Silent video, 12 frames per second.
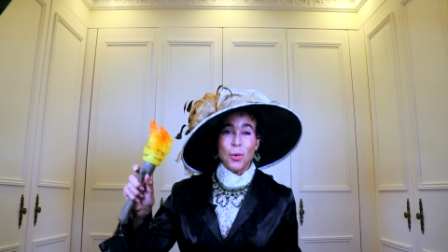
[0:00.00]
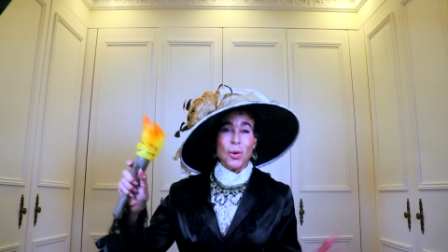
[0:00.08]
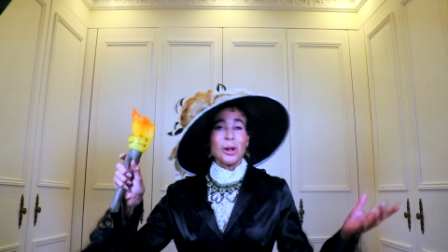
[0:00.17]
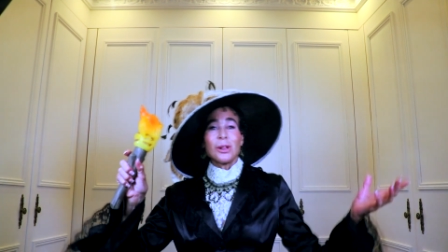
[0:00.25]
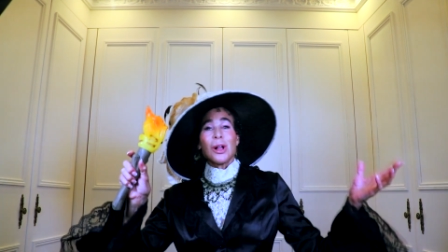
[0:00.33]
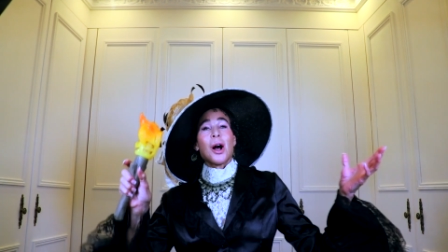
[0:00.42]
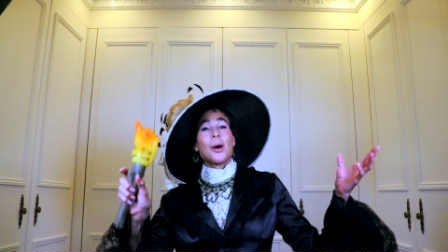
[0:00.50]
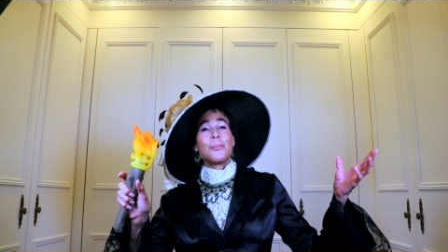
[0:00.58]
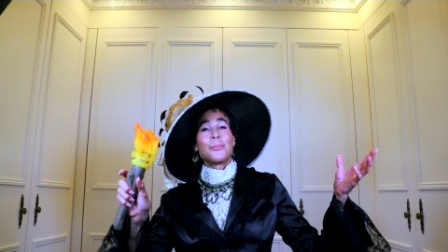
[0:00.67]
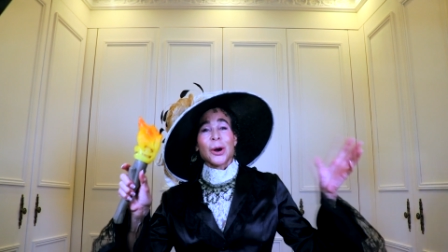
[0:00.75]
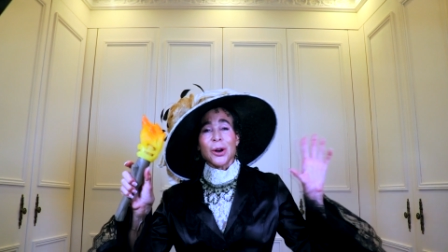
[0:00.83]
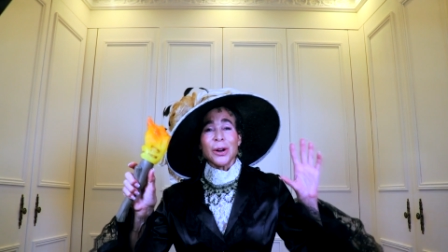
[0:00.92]
Well,
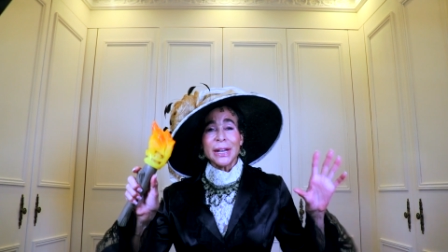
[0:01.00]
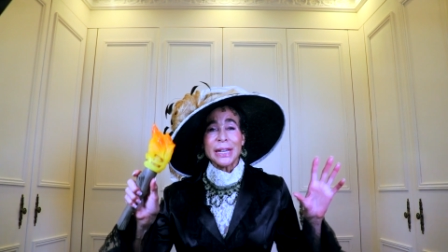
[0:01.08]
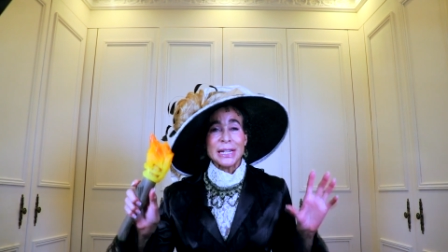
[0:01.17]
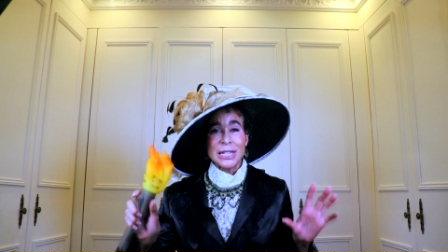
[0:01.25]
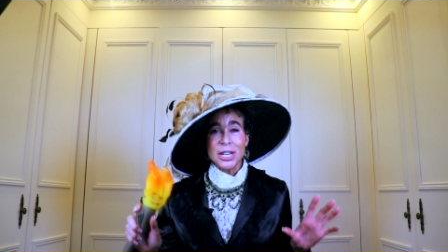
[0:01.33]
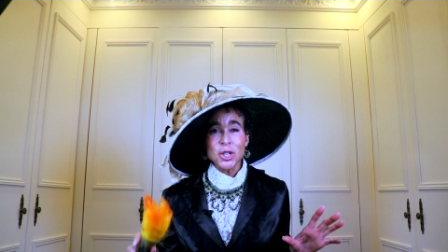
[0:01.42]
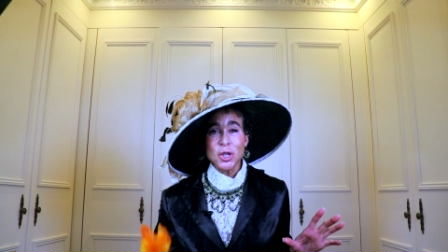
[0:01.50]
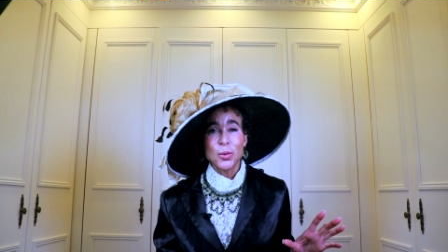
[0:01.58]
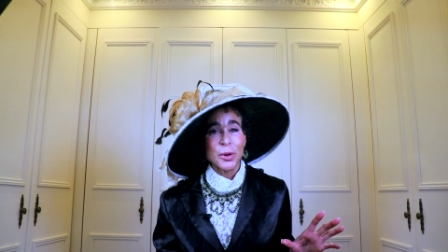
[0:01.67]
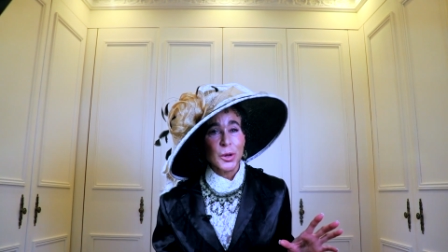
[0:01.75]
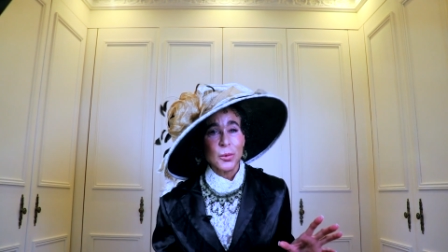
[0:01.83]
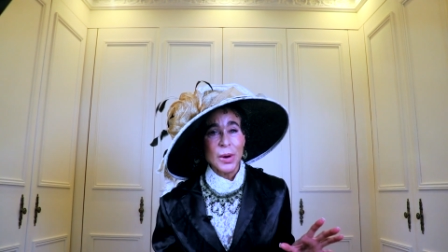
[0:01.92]
burning tissue
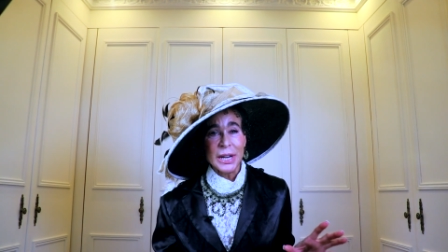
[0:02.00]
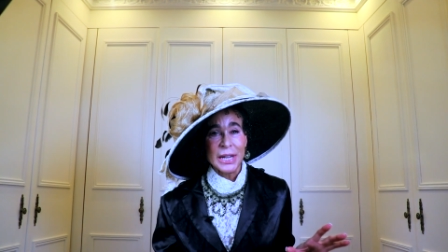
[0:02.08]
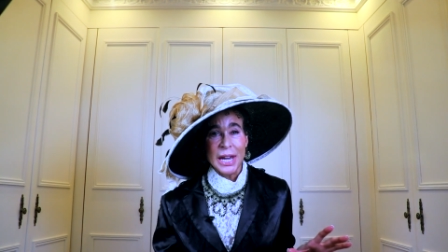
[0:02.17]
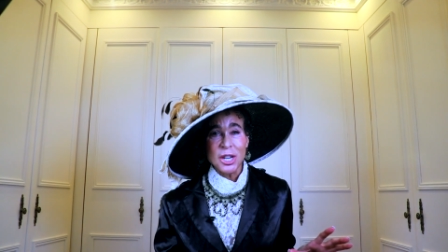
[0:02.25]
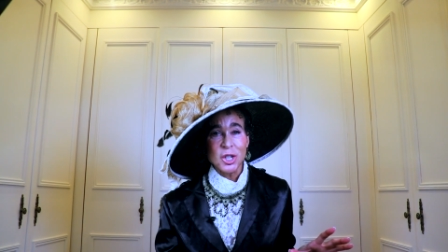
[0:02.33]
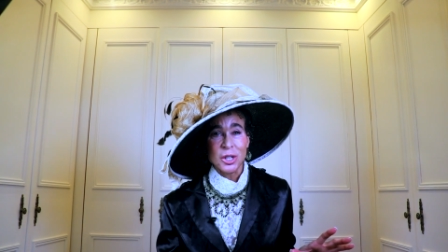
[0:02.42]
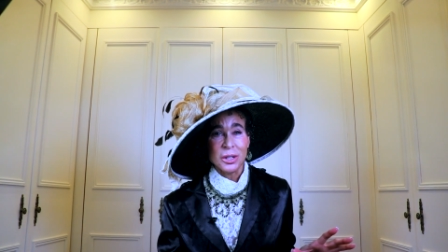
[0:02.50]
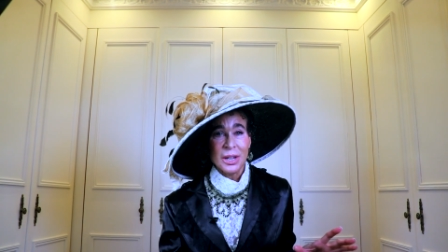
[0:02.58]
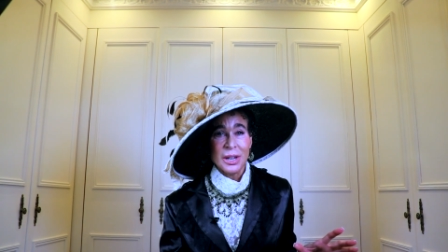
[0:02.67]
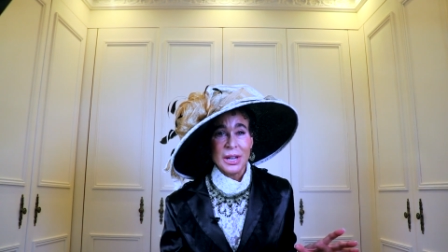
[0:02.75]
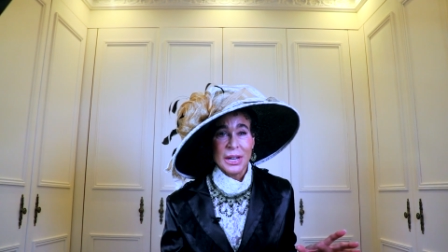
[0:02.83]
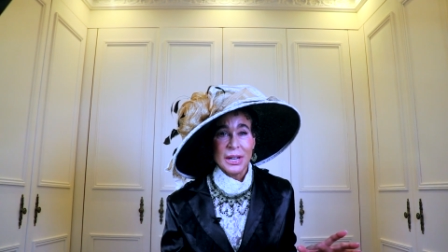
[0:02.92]
with irradiation
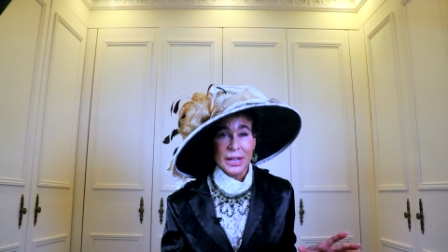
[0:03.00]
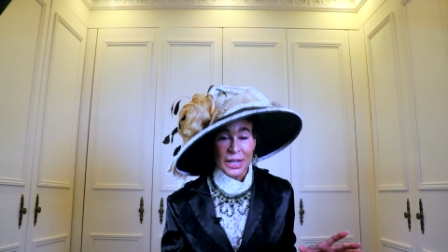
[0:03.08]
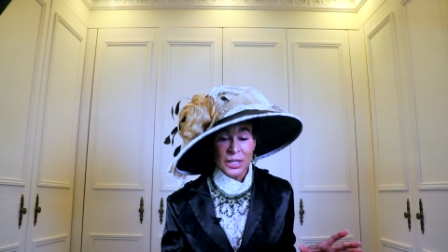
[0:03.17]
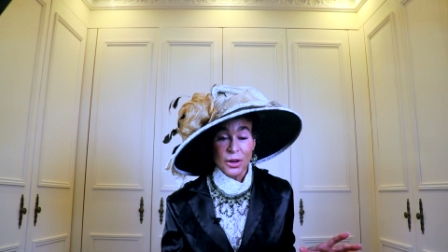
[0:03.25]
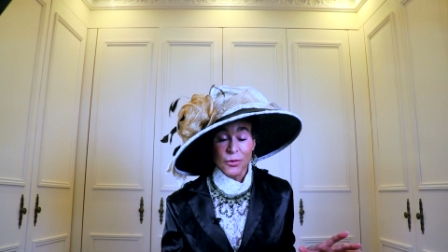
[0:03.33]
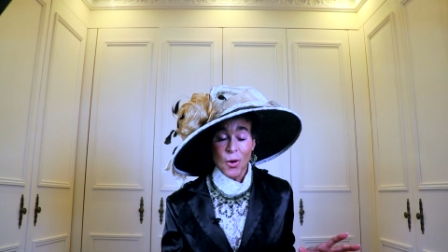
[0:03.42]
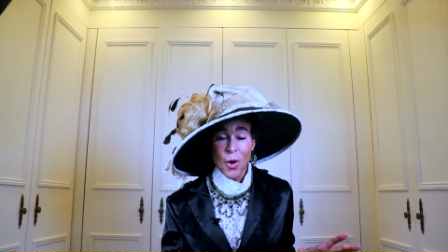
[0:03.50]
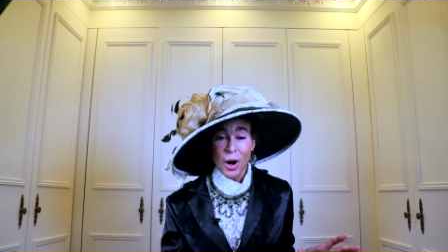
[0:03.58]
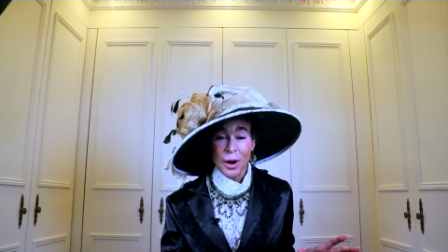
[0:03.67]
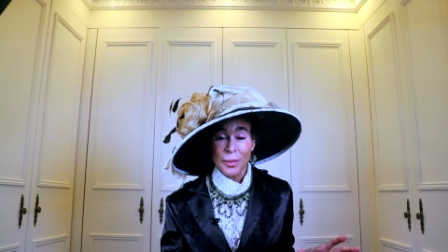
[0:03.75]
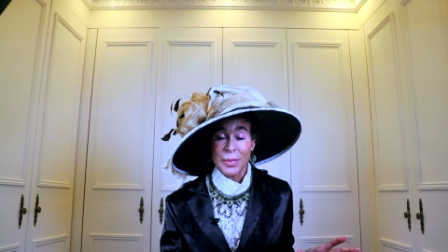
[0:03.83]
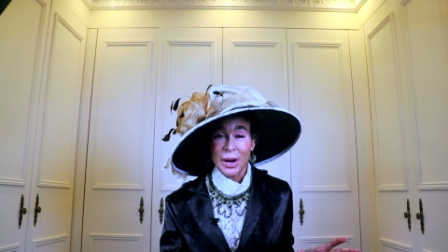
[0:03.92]
is a
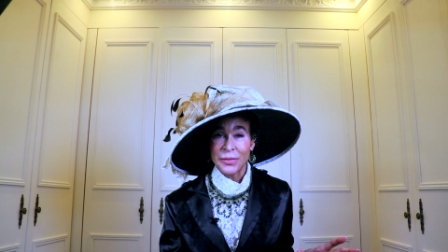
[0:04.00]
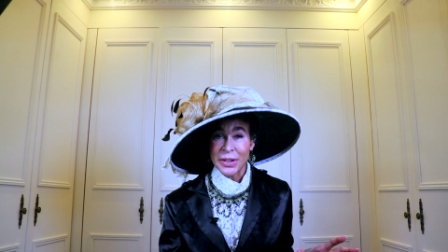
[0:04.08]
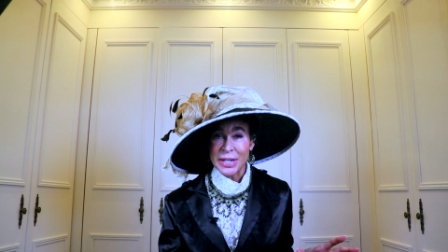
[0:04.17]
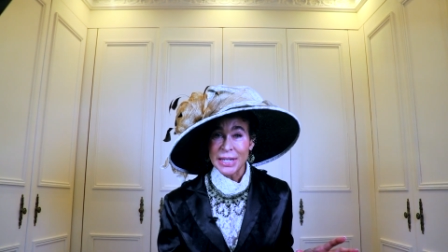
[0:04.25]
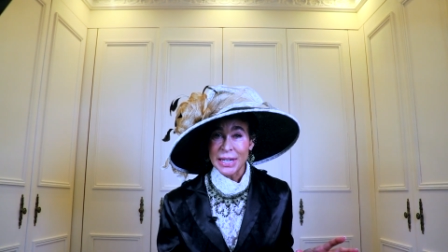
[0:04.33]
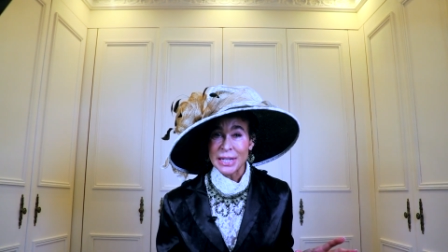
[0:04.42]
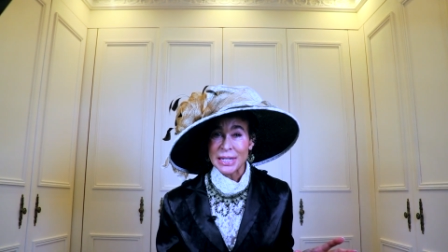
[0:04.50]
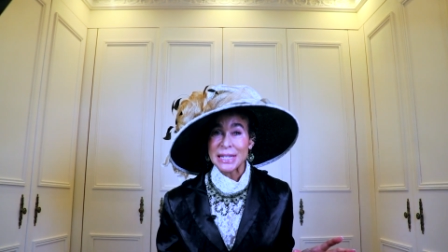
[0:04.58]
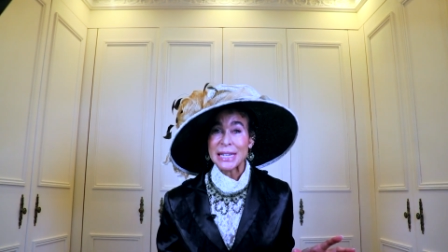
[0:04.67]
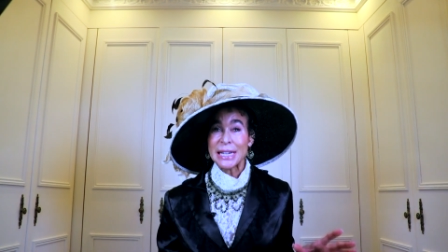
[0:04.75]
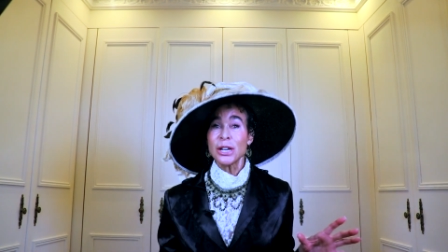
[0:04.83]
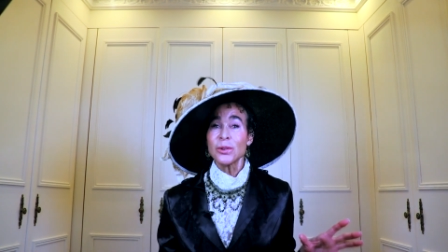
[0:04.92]
form of
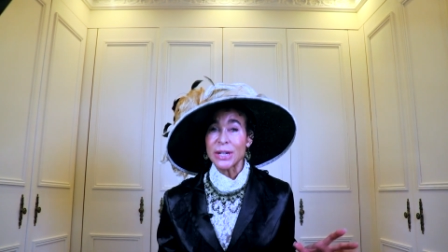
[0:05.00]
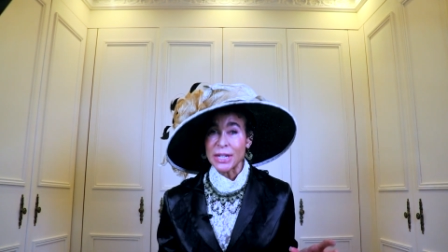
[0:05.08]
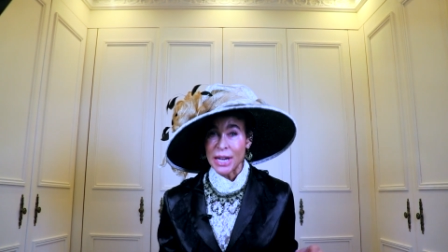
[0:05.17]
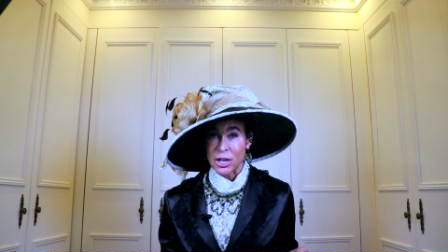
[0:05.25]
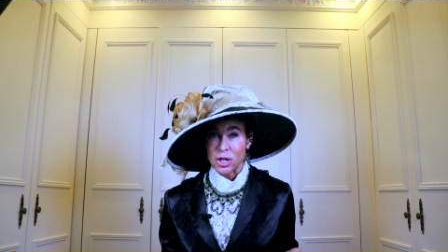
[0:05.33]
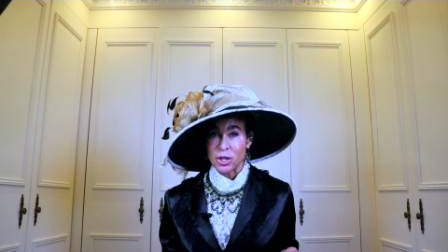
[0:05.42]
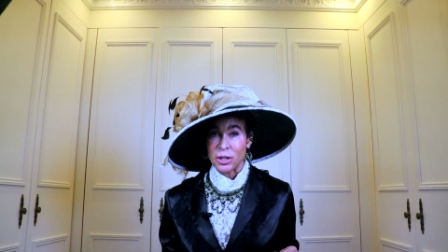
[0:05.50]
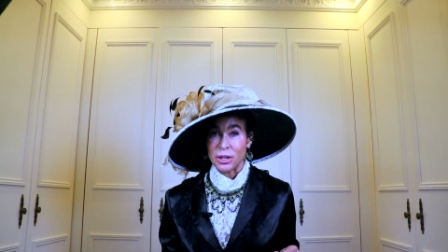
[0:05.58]
intense irritation.